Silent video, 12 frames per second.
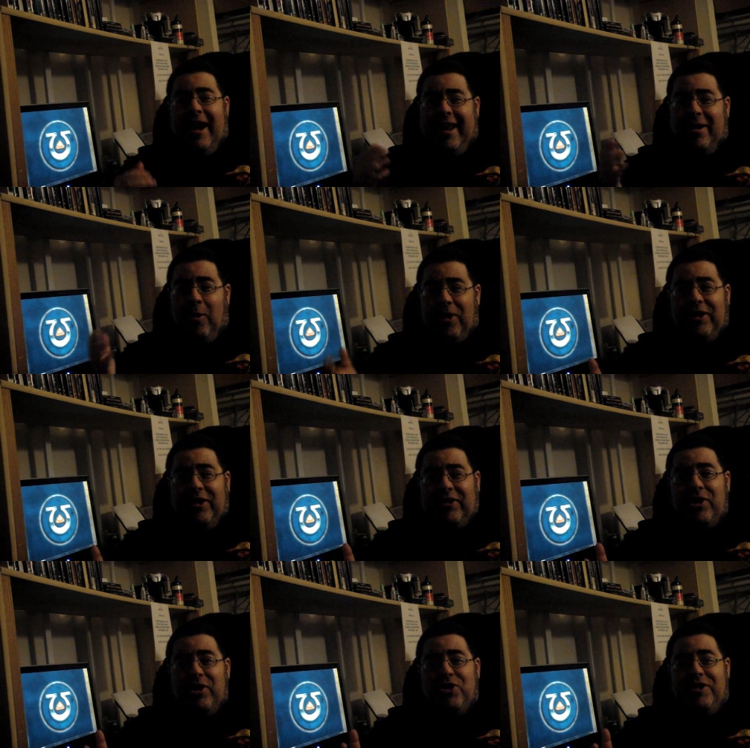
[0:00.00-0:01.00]
an
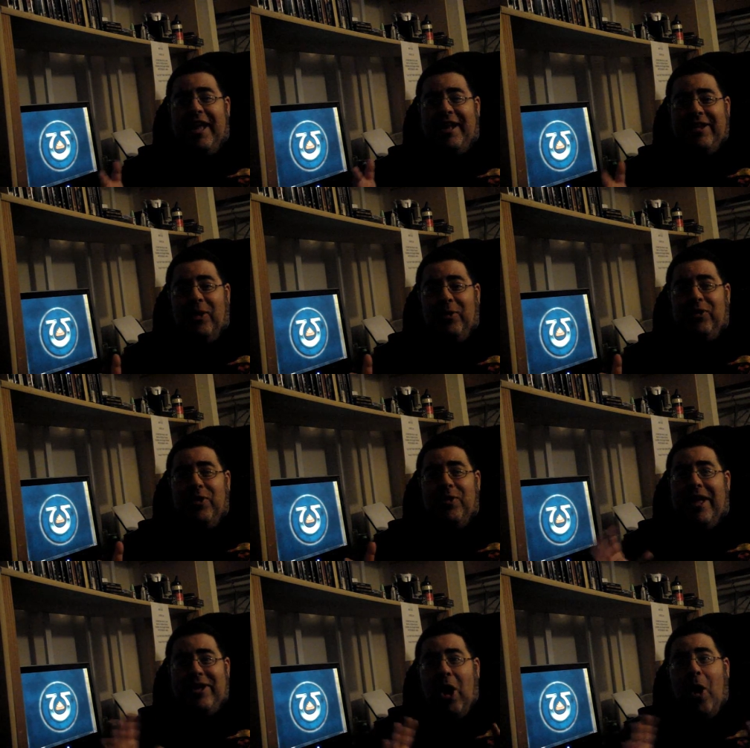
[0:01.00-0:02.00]
organization that tells you
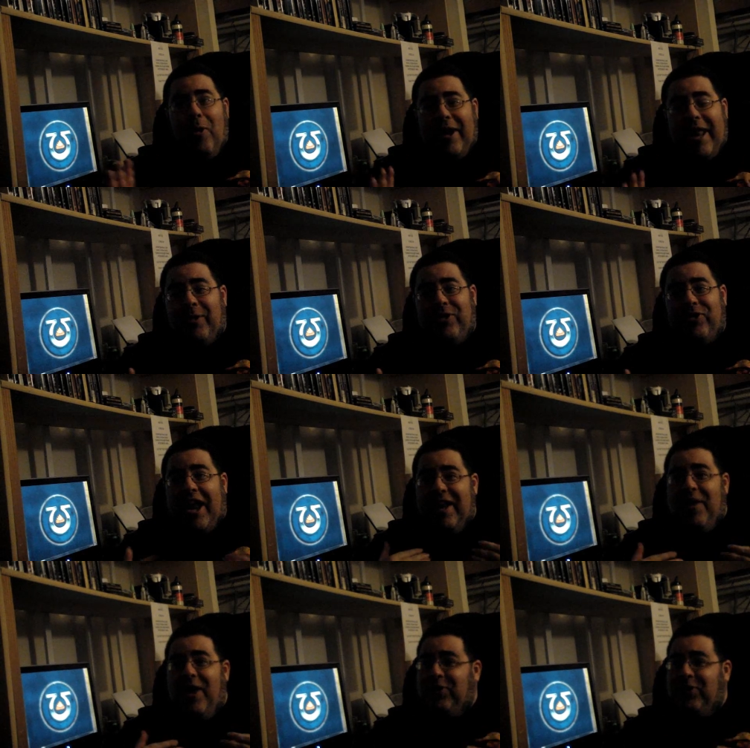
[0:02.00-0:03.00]
that no one outside
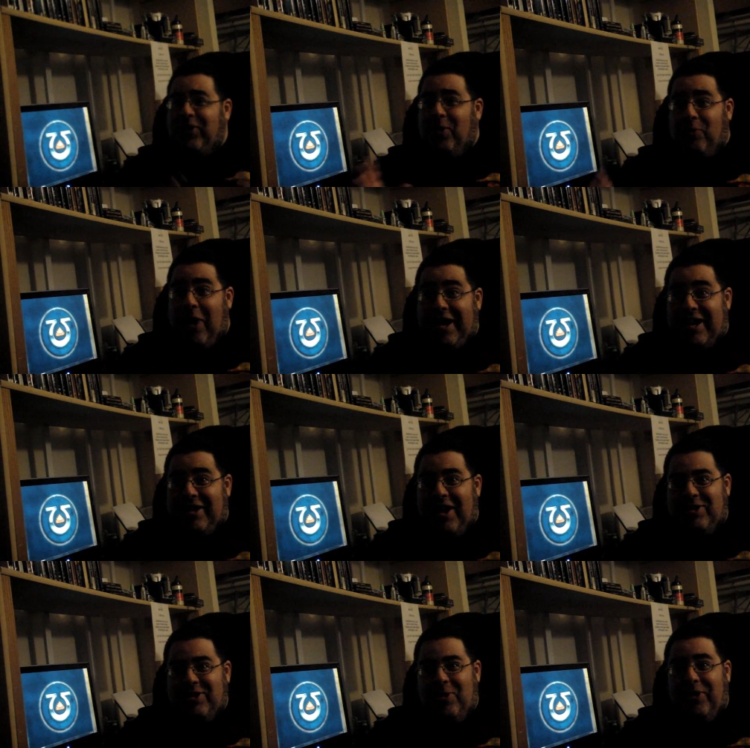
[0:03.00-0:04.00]
of us is going to
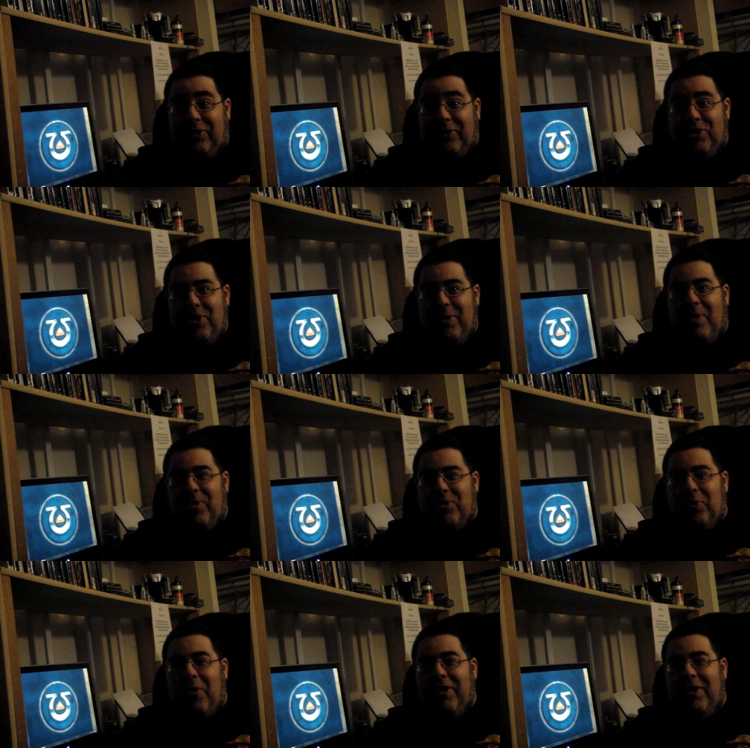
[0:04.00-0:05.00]
recognize you as a legit
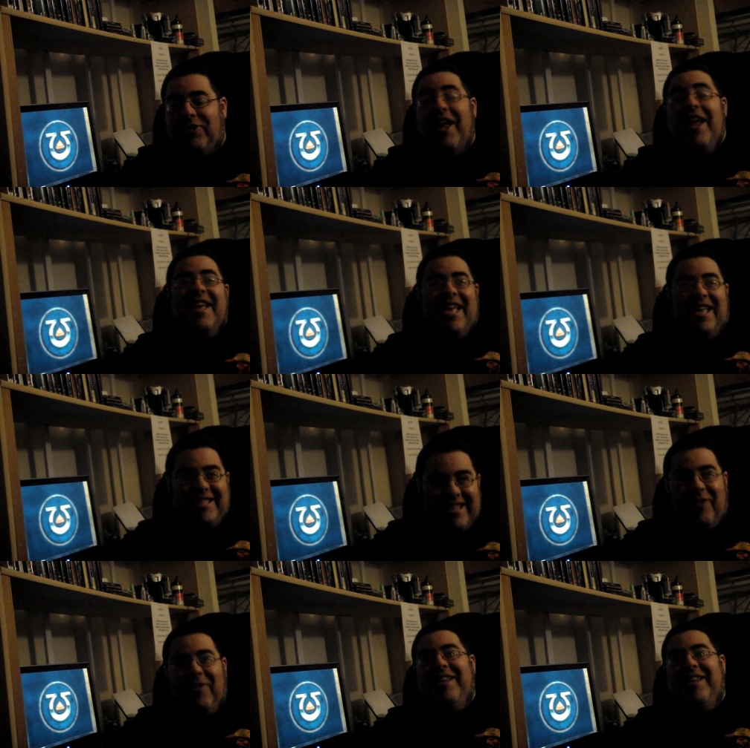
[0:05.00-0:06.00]
martial artist, is
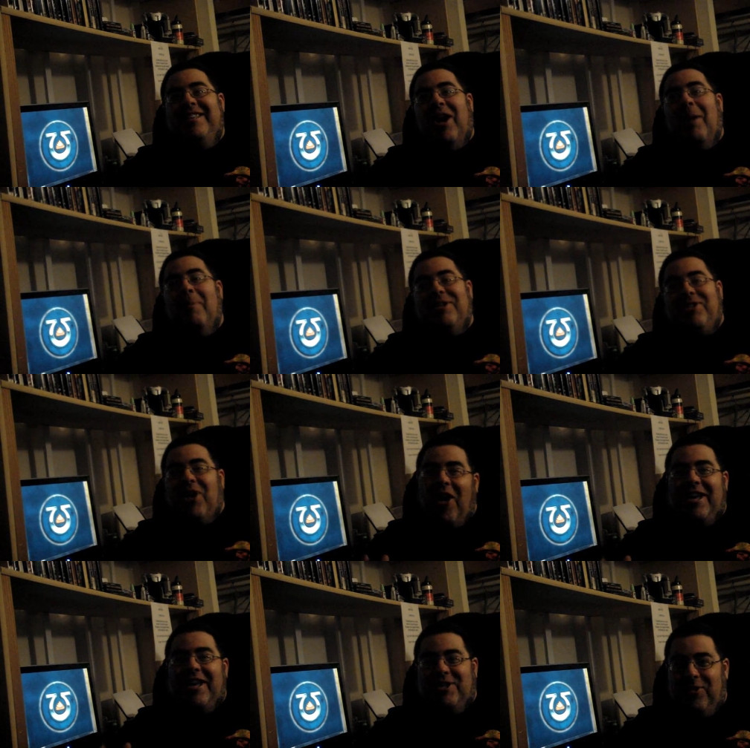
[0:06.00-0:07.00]
telling Thomas
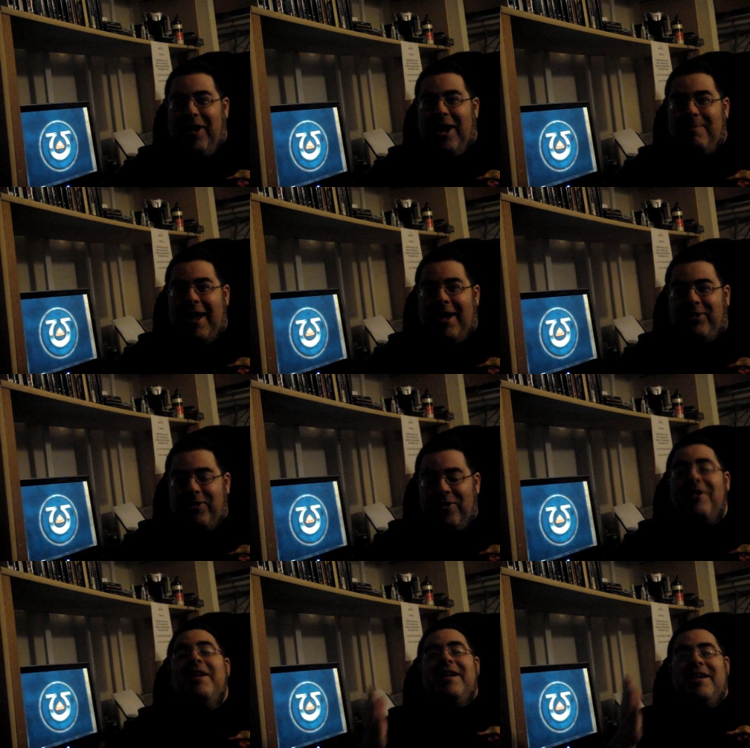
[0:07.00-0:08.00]
Daw he's a
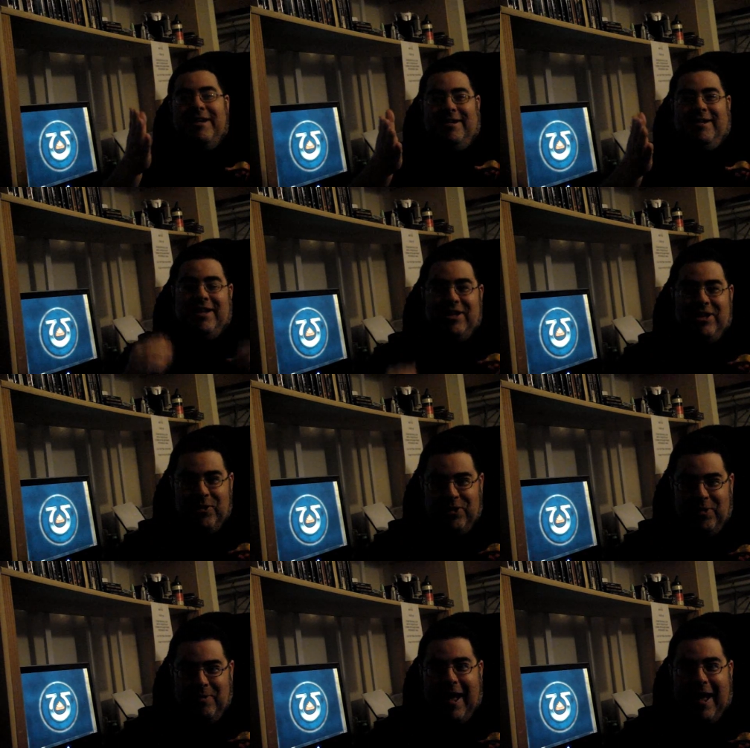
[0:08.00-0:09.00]
Grandmaster. You
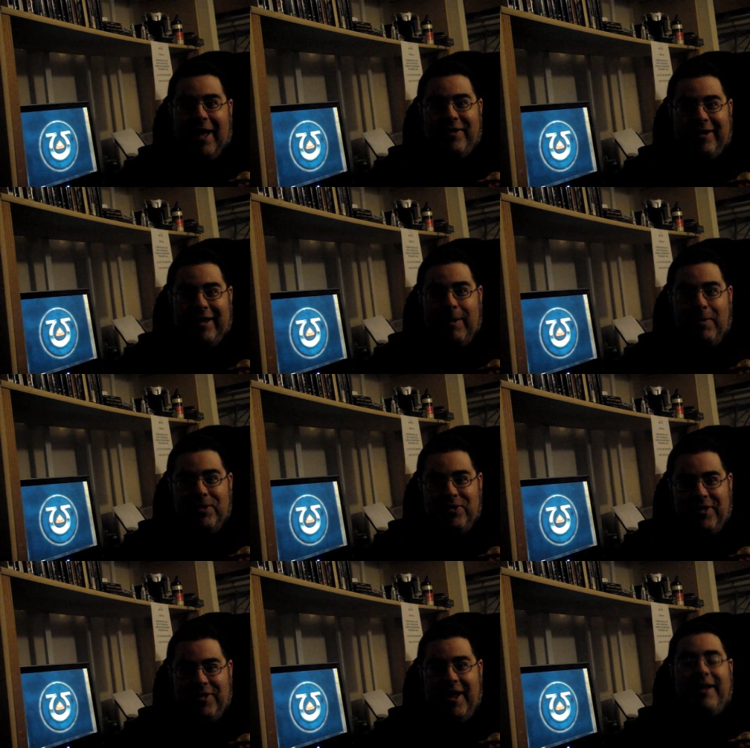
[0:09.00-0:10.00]
do the math and tell me what
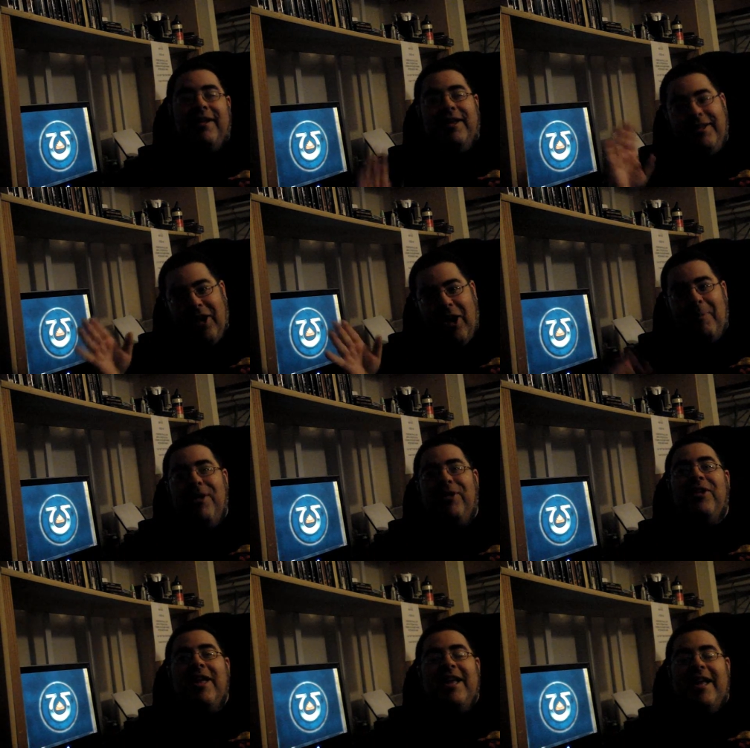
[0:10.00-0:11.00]
you think.
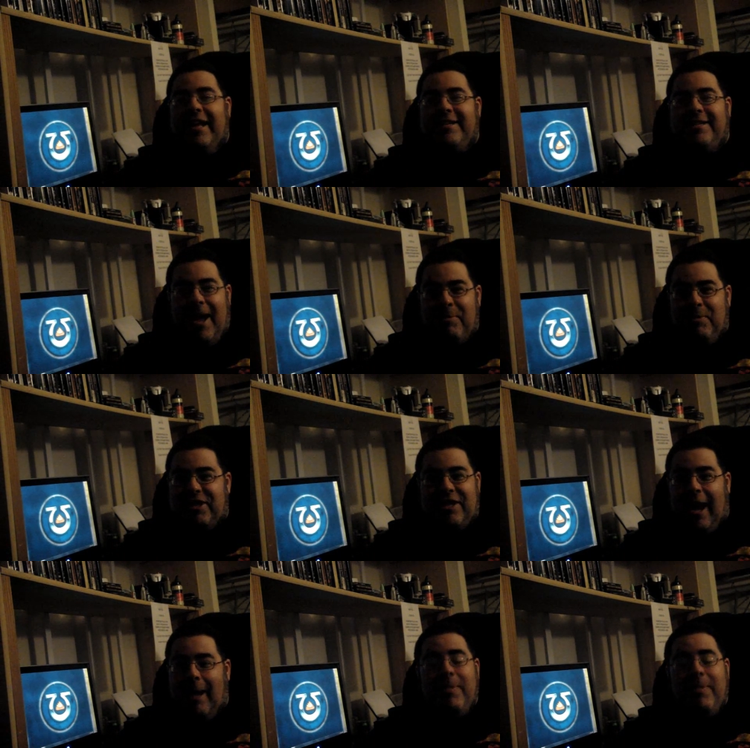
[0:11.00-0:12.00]
Thomas, it's time to
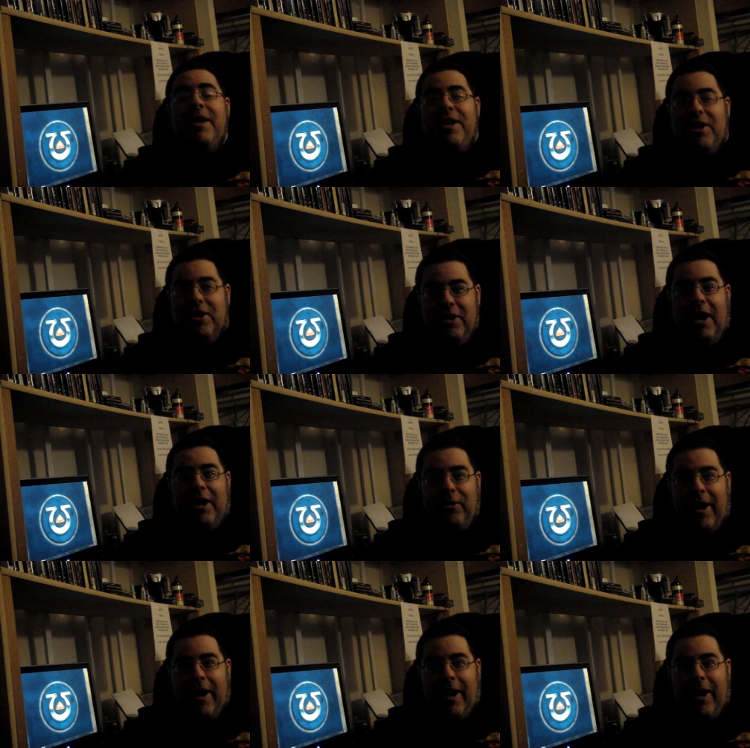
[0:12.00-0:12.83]
stop. You're not a